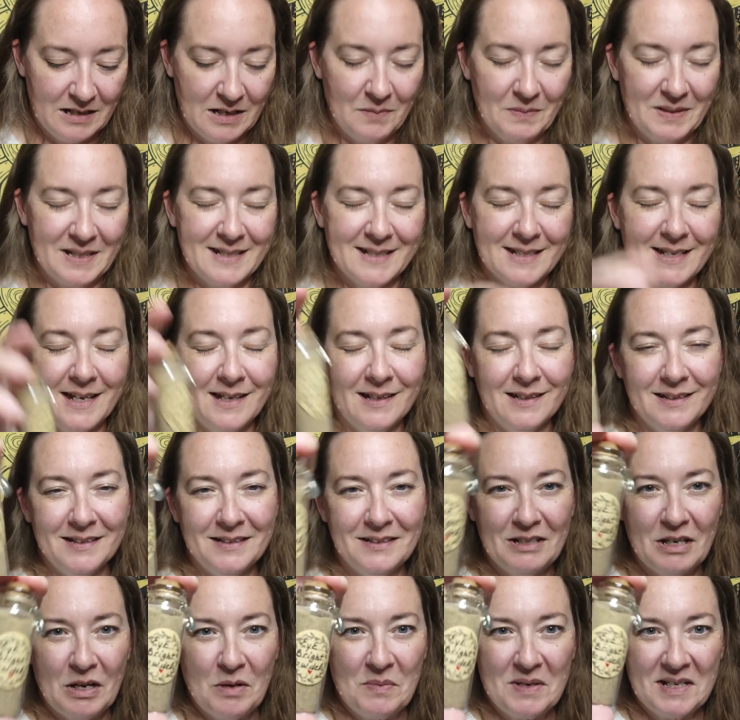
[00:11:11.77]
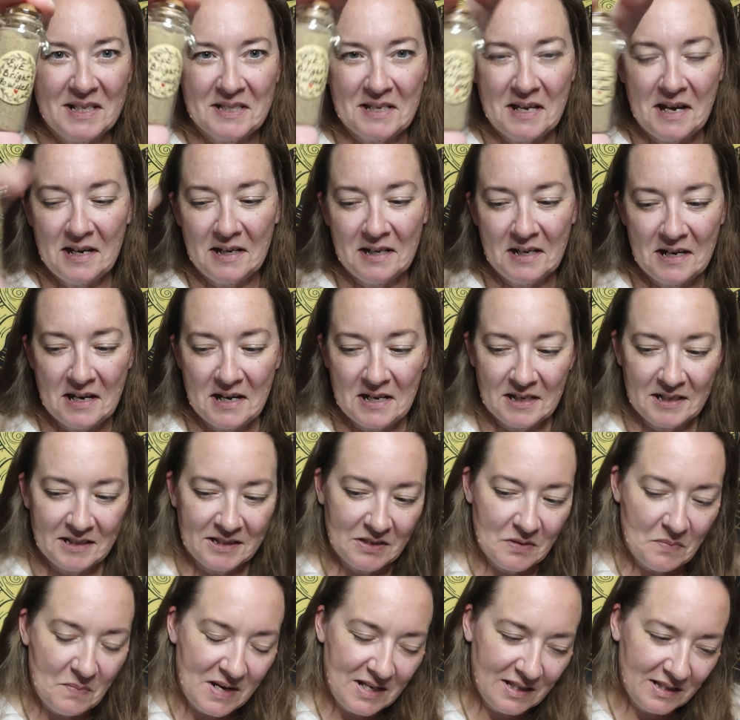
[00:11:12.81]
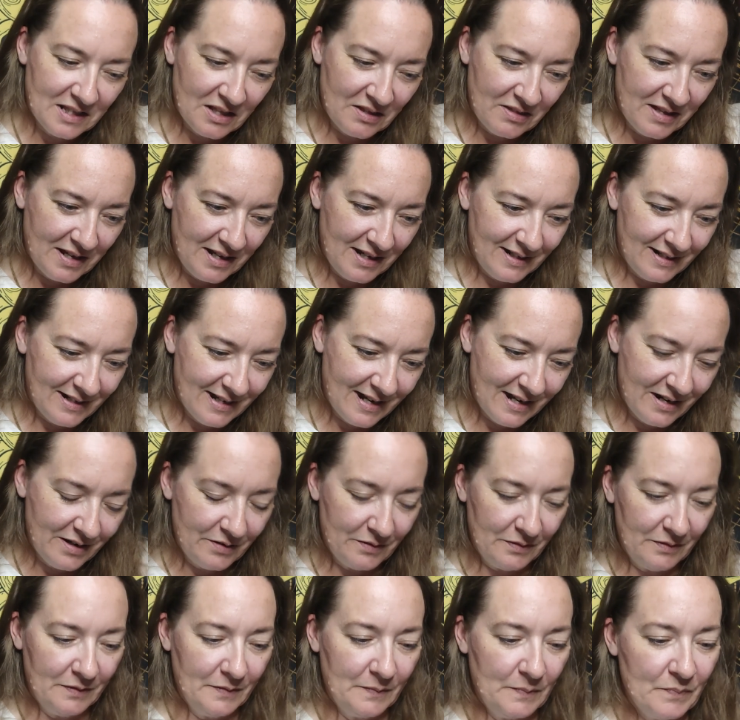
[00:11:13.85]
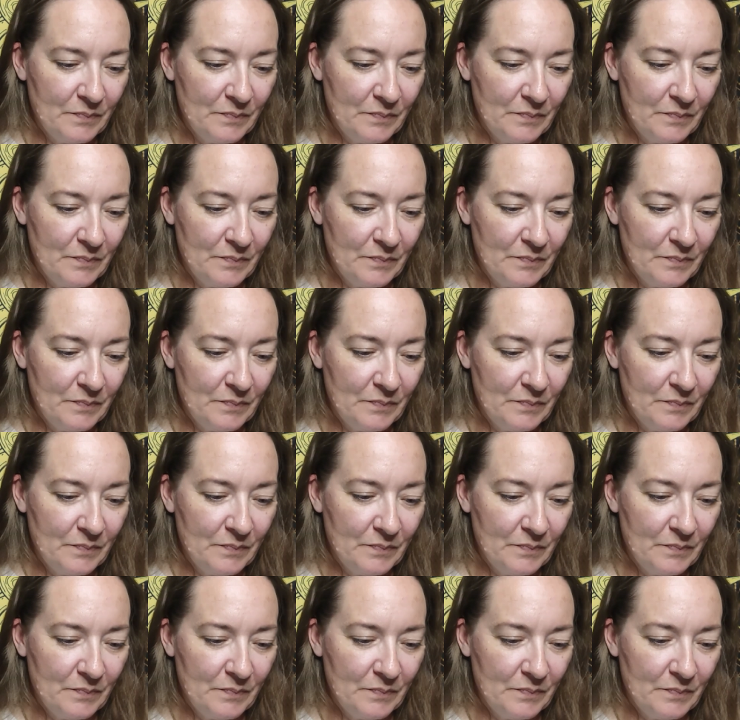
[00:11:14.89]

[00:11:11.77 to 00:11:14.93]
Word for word: I'm excited. I'm excited I get to make the thing now.